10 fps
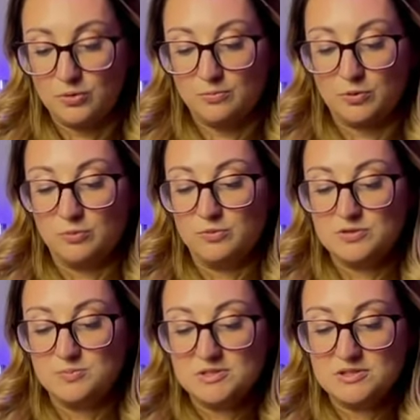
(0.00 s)

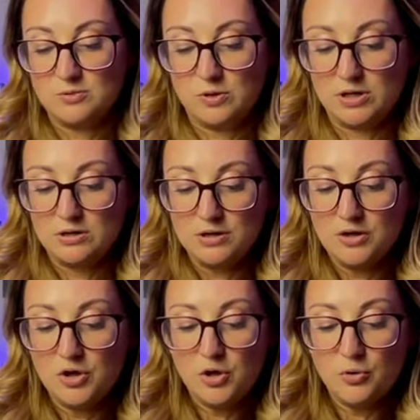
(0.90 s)
almost missed the one.
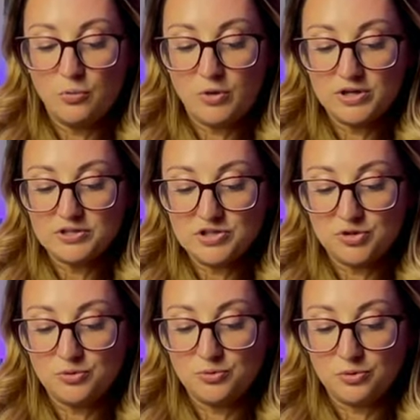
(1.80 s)
1,
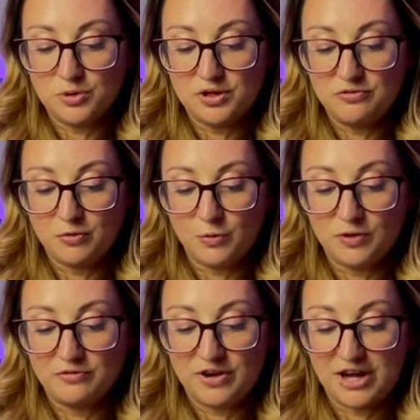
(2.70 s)
2, 3, 4,
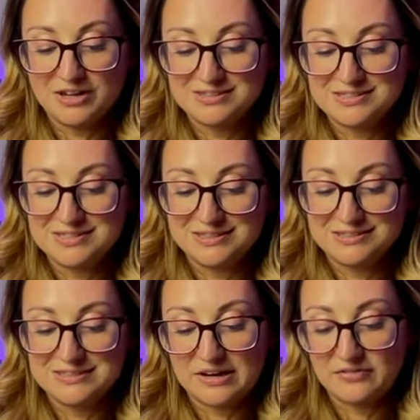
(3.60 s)
5, 6,
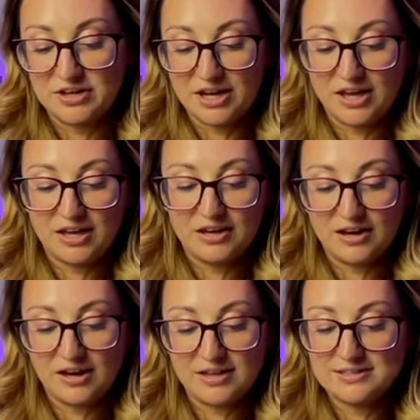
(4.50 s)
7, 8,
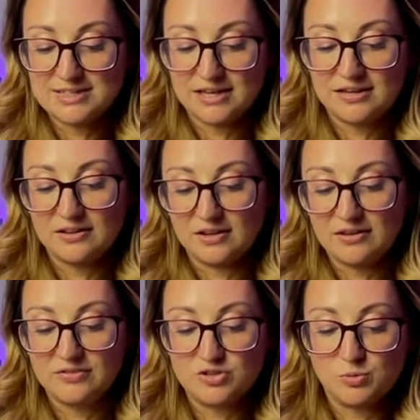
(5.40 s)
9, 10,
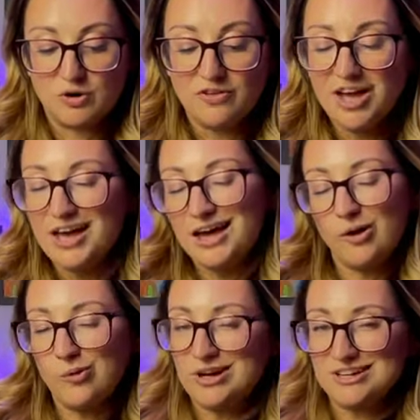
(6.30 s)
11, 12. I
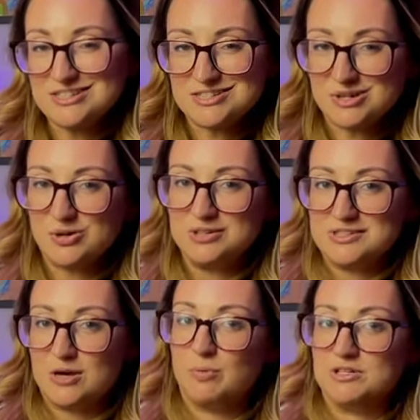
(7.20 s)
wouldn't necessarily
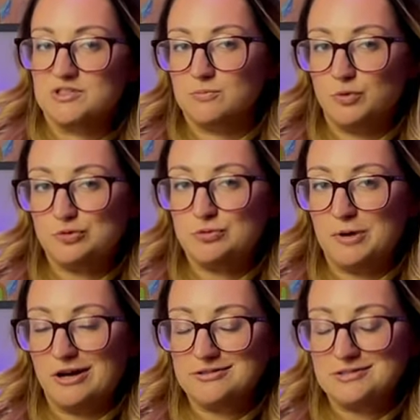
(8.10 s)
say a busted booster
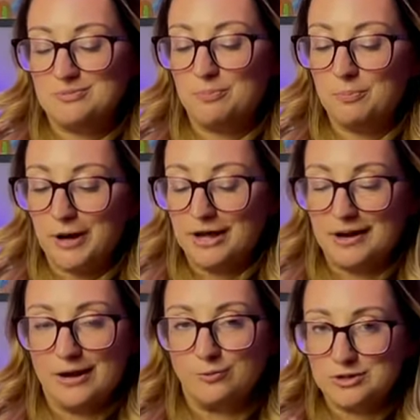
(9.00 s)
box, but
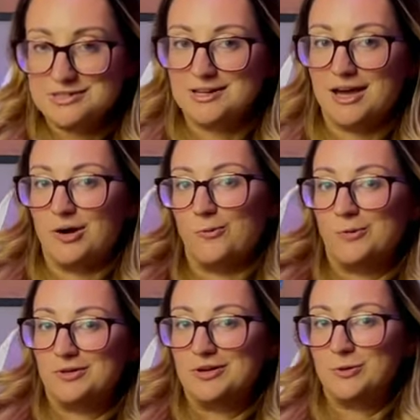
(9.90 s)
I would say a
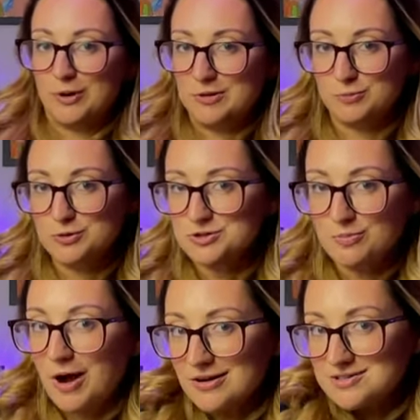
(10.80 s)
really great booster
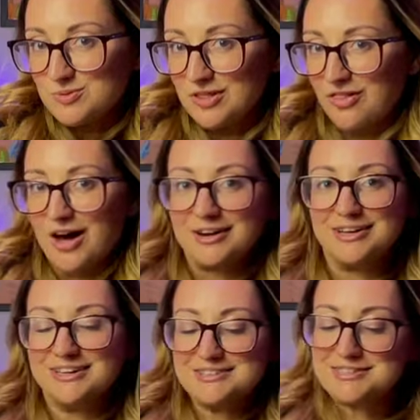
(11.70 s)
box with a lot of
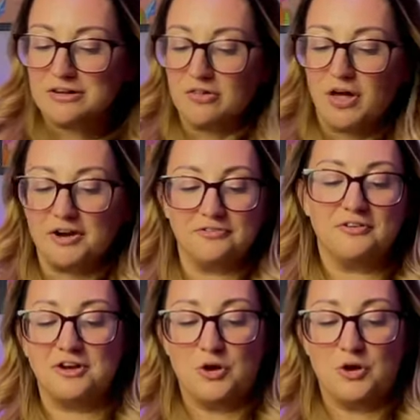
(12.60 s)
hits and a lot of fun